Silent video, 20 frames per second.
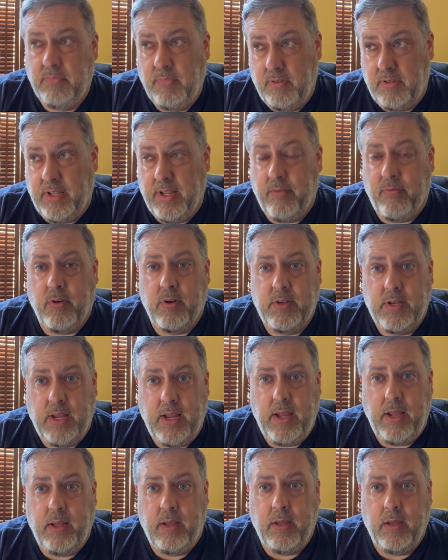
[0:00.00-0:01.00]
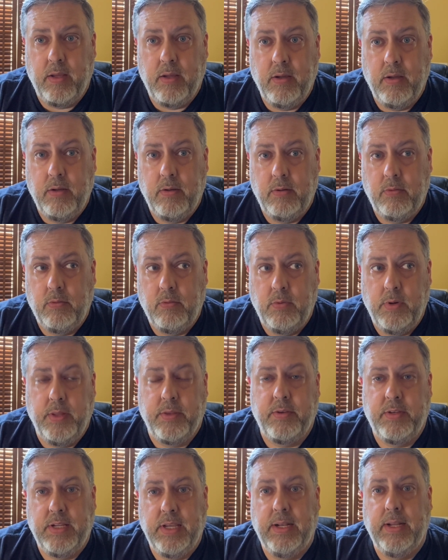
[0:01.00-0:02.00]
give or take,
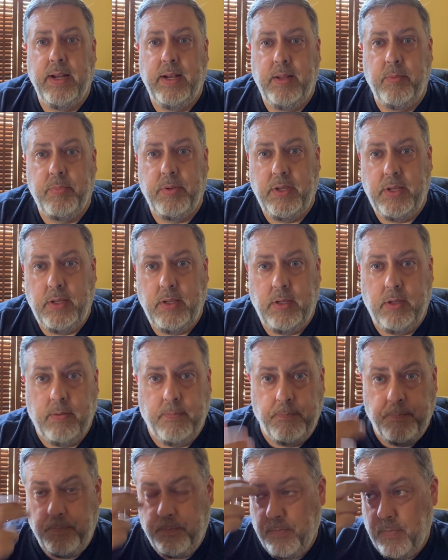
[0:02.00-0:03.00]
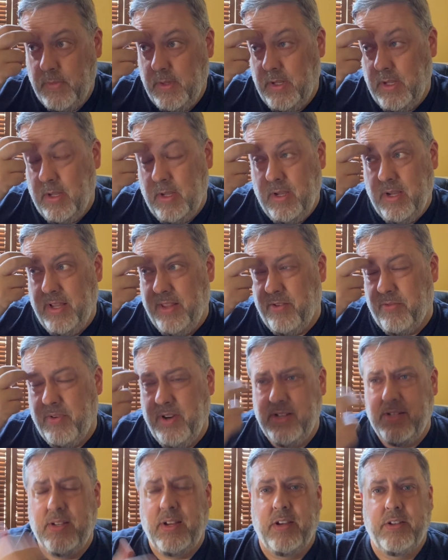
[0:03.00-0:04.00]
with 1080p. And the
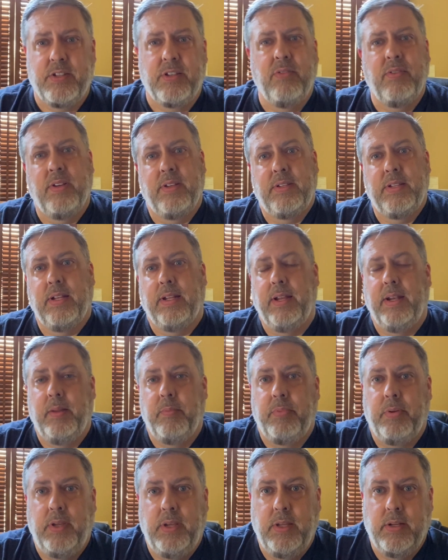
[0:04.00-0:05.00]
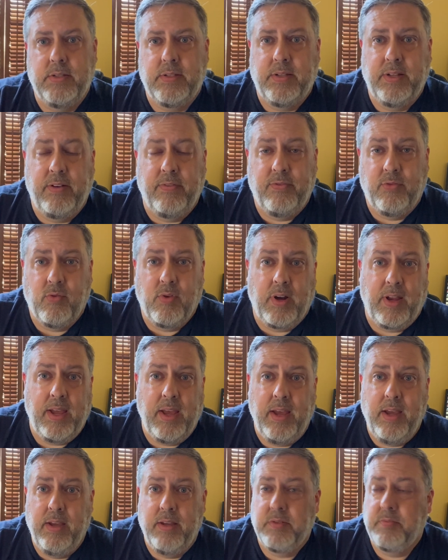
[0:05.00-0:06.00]
reason I shoot in 1080p instead of
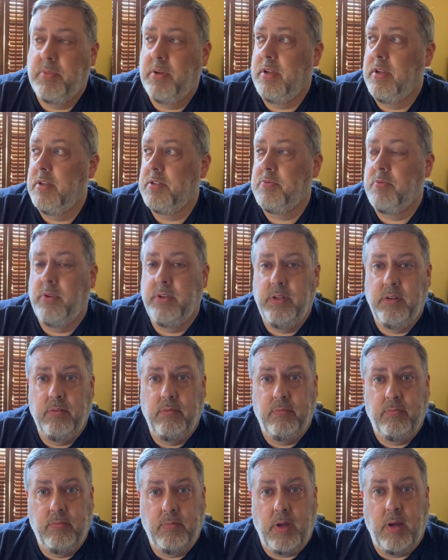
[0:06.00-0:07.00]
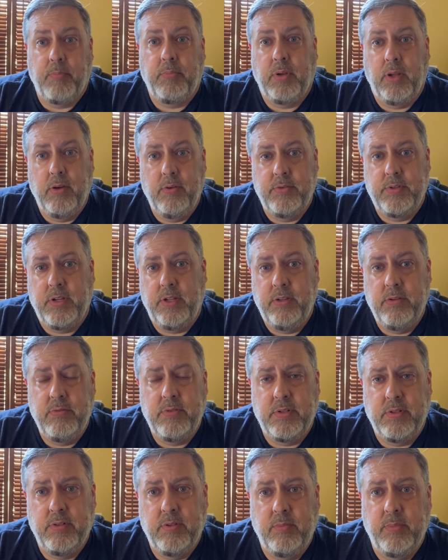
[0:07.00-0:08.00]
4K is because when you upload to
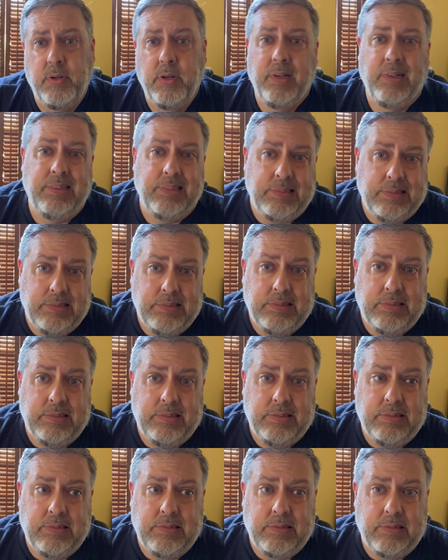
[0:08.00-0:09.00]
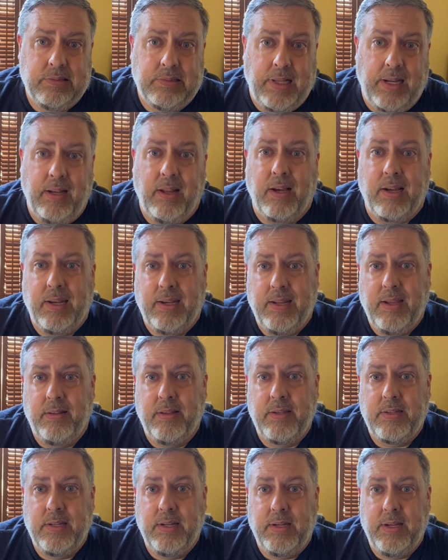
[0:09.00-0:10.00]
YouTube, they knock it down to
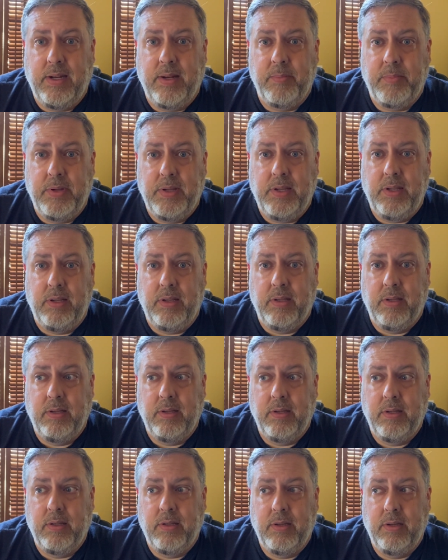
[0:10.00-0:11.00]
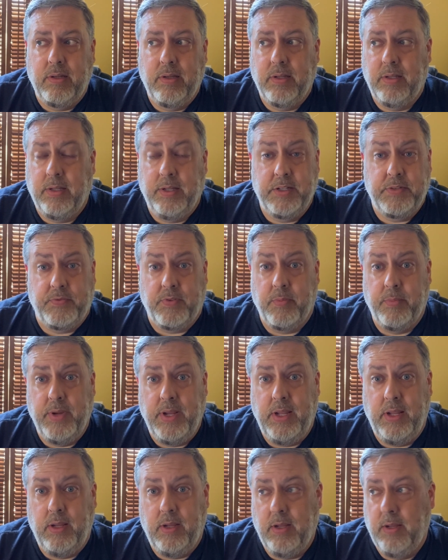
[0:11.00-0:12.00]
1080p, at least for
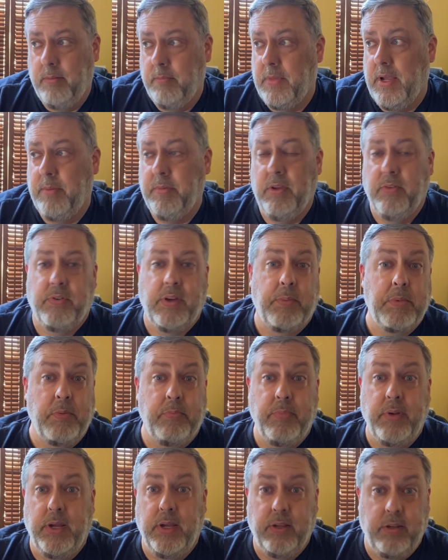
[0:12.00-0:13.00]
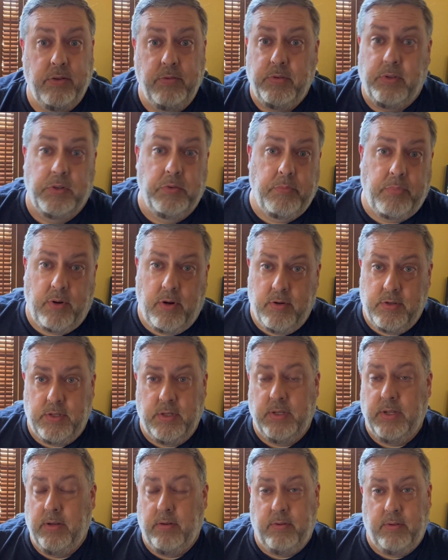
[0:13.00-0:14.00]
me. Maybe if I'm a big YouTube person,
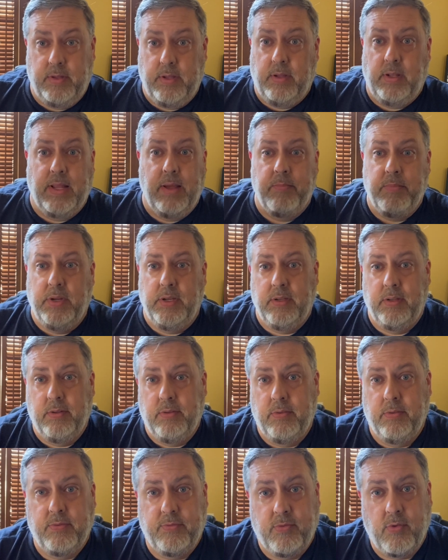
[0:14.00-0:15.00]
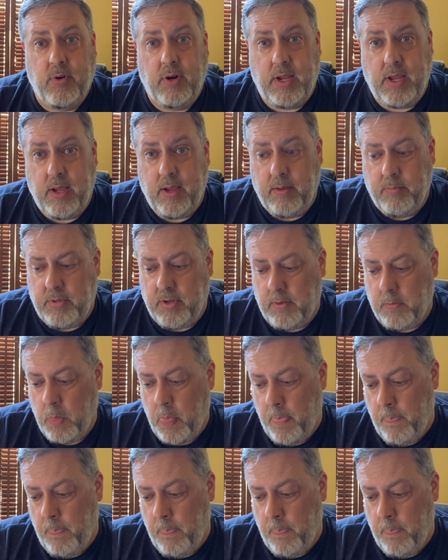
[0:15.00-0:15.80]
they'll let me do 4K, but